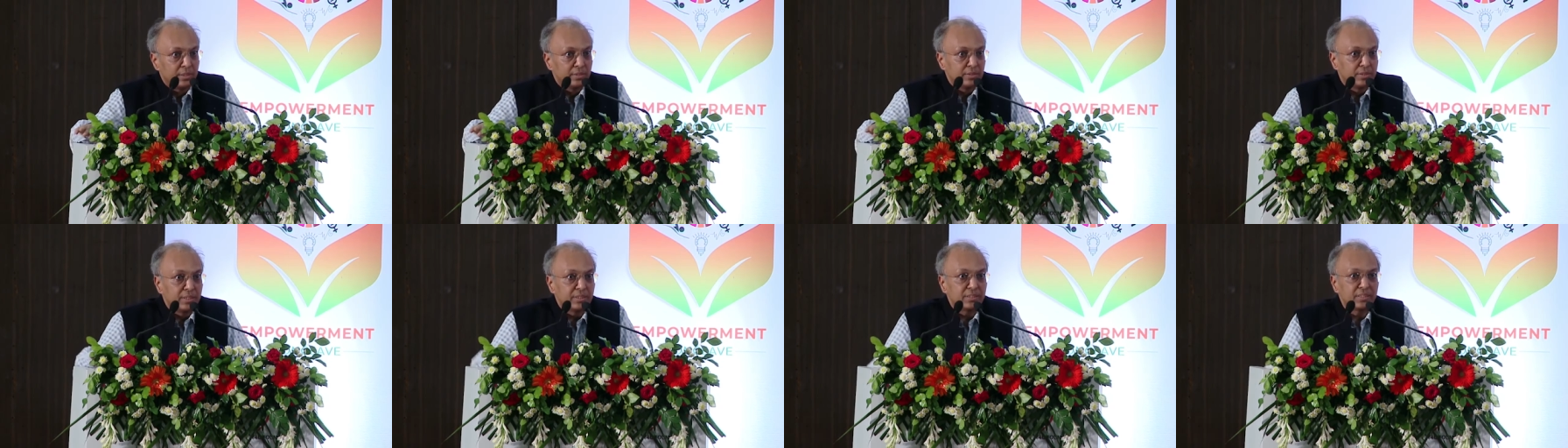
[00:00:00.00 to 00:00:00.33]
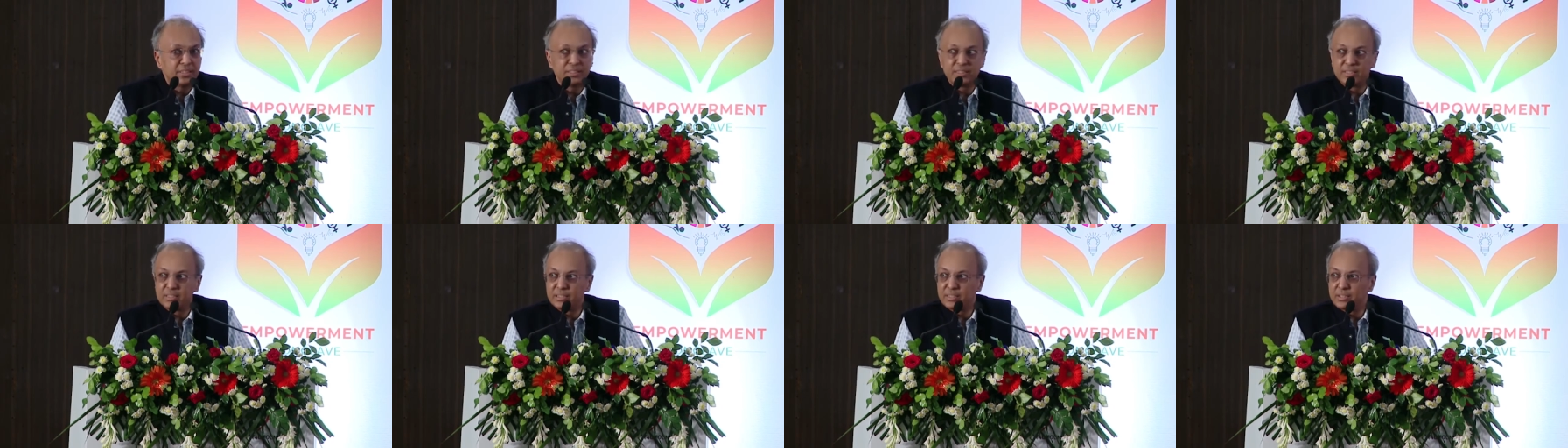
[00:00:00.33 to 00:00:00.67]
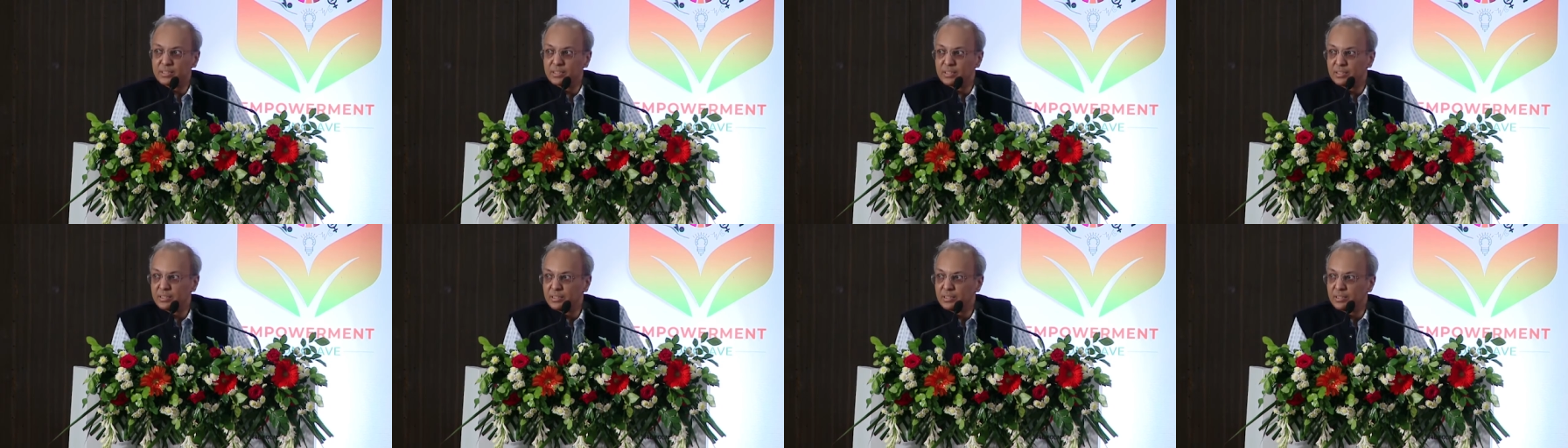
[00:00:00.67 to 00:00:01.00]
This
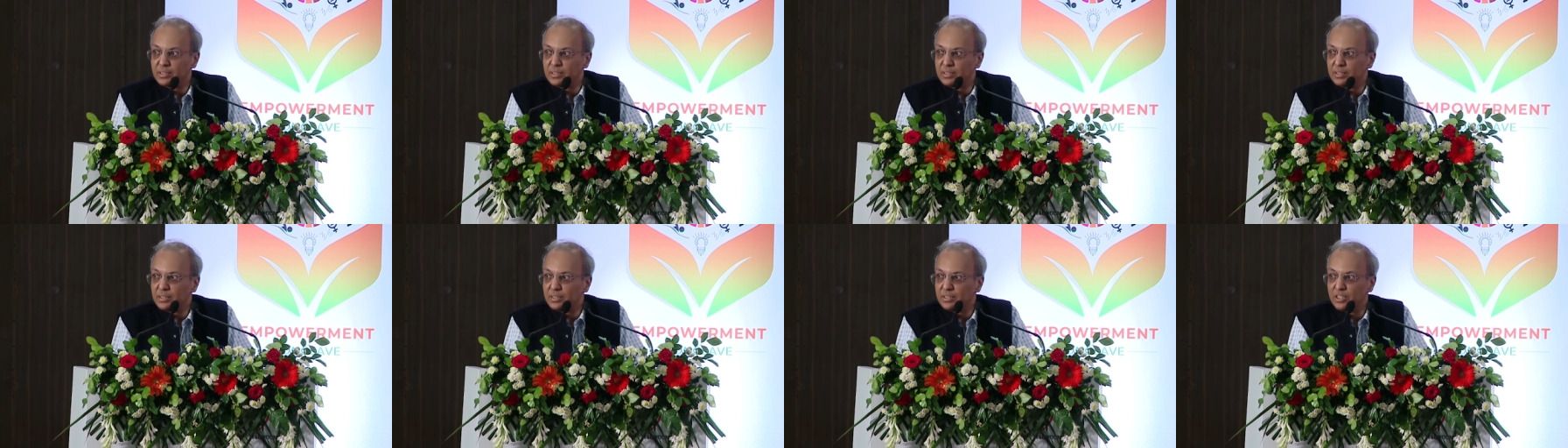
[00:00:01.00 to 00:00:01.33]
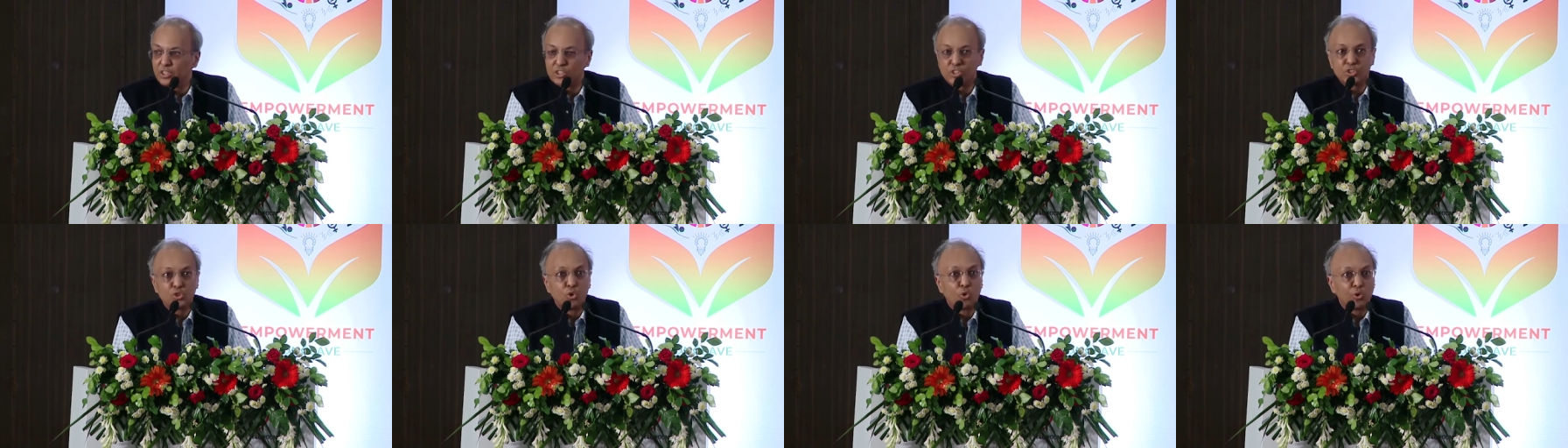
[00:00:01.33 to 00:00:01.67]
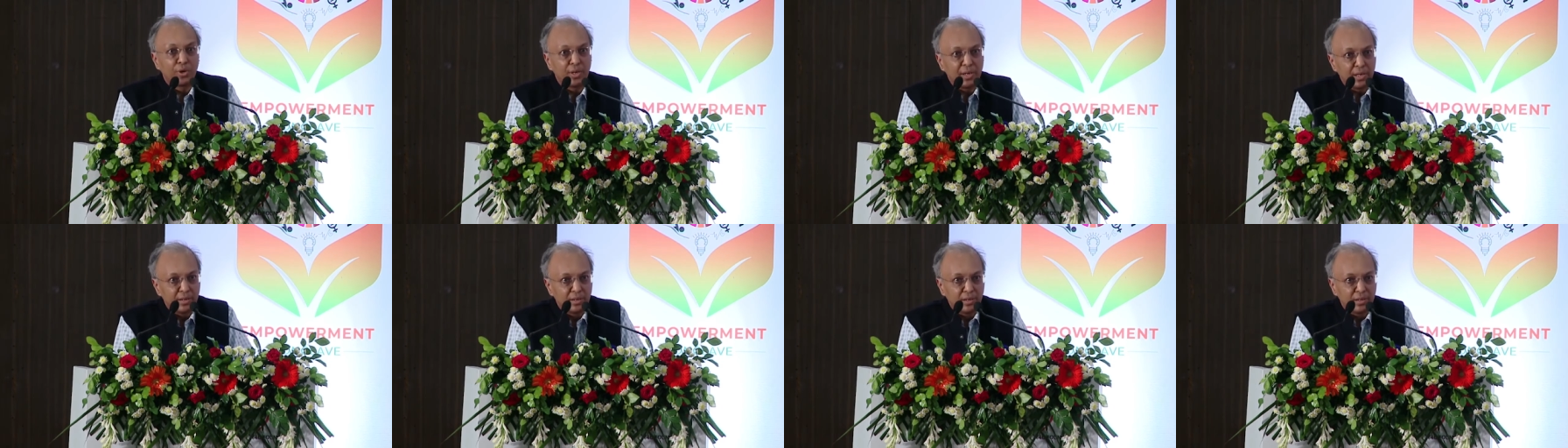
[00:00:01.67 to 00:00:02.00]
is the
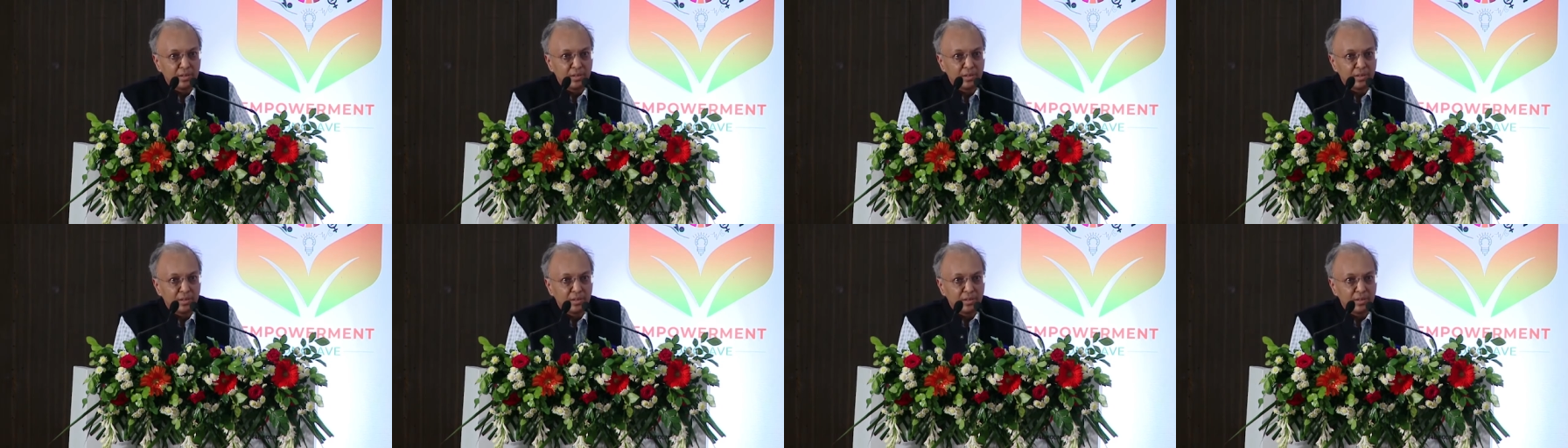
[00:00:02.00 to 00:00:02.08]
story